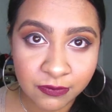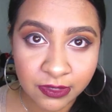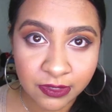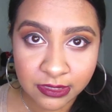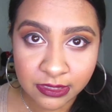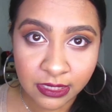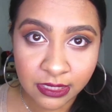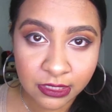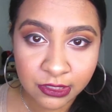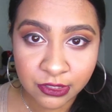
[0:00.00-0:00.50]

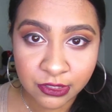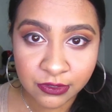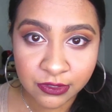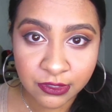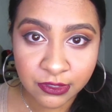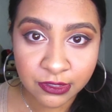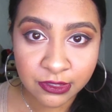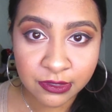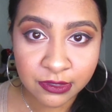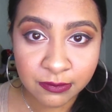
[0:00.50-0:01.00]
false lash
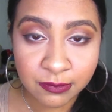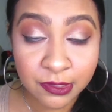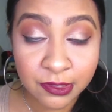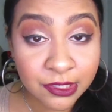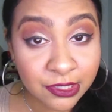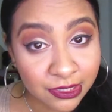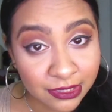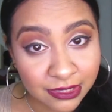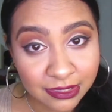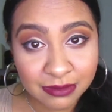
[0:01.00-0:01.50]
users,
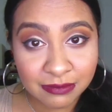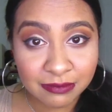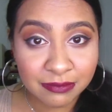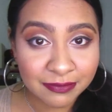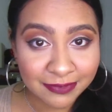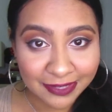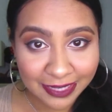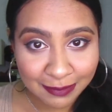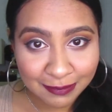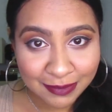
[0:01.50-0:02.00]
which is
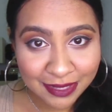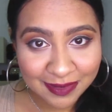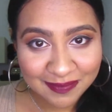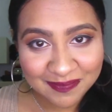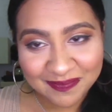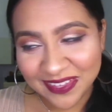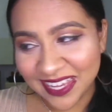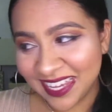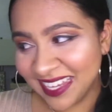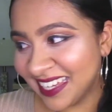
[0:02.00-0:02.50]
like me.